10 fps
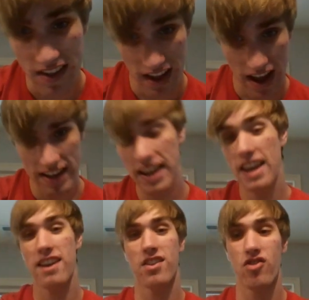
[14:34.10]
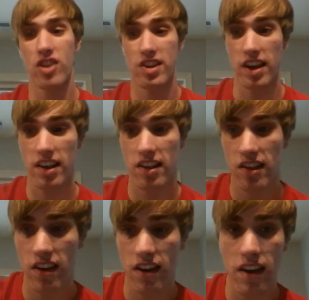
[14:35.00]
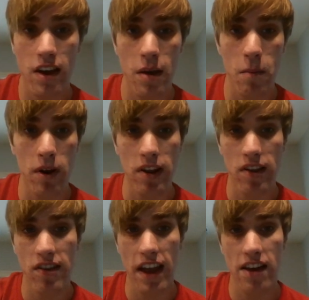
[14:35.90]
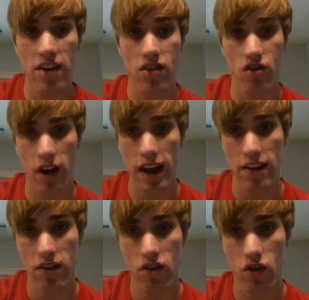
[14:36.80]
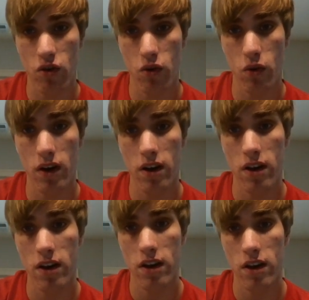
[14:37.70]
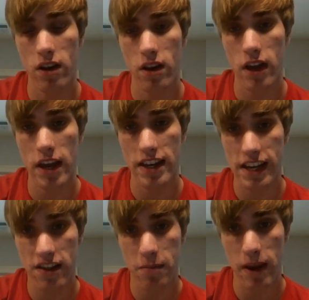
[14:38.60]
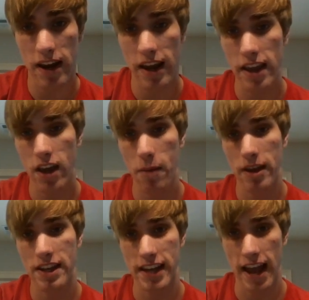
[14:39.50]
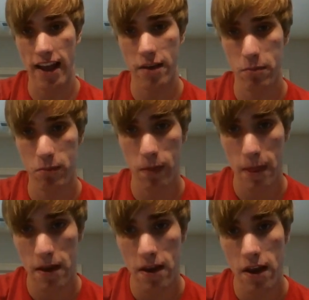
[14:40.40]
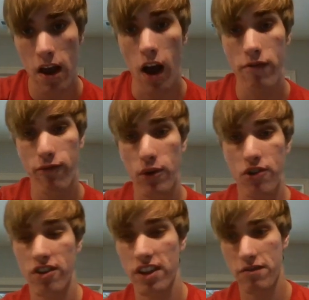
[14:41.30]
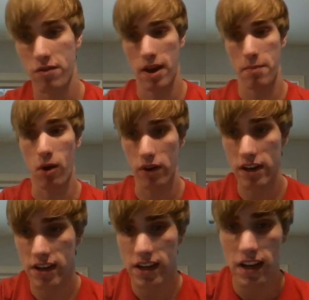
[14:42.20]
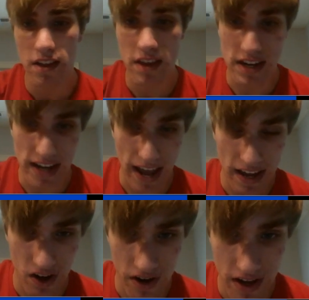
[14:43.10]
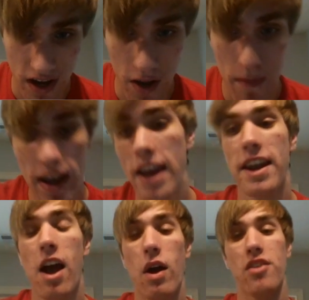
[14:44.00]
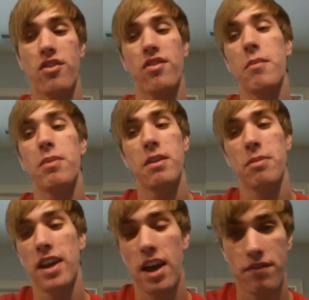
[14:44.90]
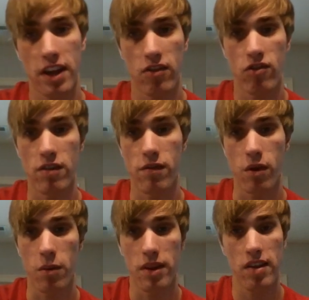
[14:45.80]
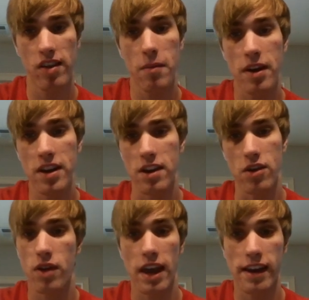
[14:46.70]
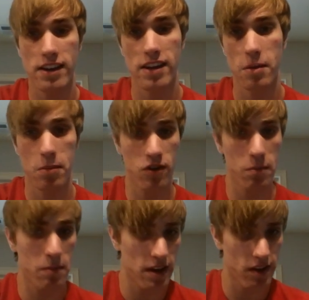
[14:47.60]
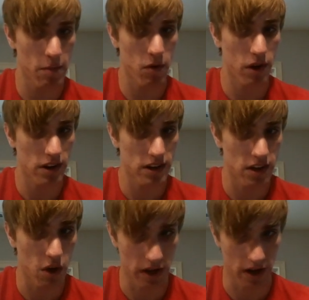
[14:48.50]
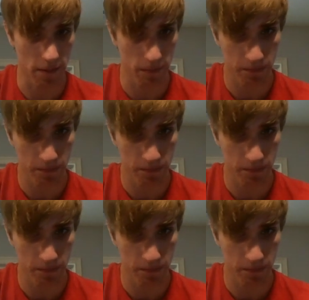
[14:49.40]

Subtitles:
does not take on g6, but instead tries to anticipate a coming attack. Unfortunately for my opponent, the attack had already come, and now I just simply play f takes g4 with the same idea. You cannot take the bishop because I'm going to go here.